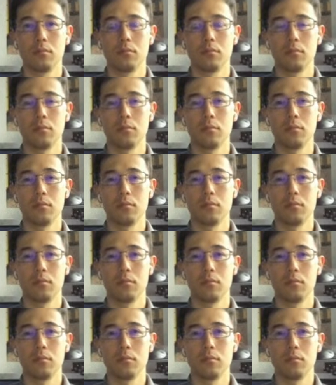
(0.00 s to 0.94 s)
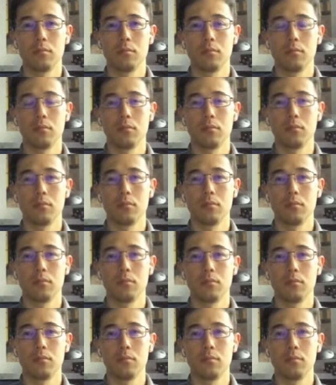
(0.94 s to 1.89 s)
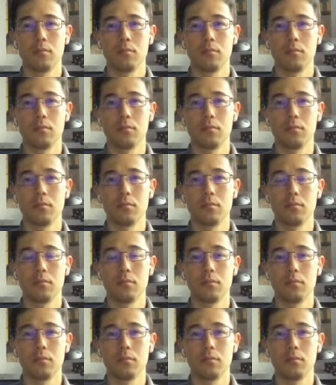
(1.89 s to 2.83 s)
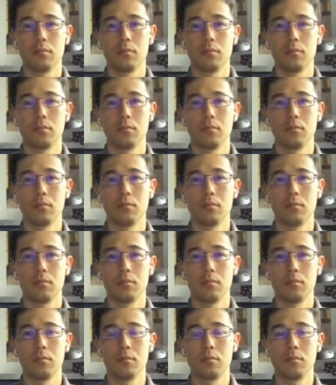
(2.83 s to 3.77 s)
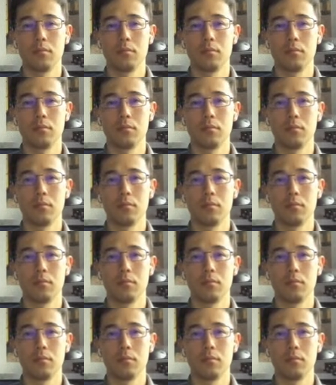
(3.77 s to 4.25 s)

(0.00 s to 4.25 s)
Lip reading: The person shown says nothing.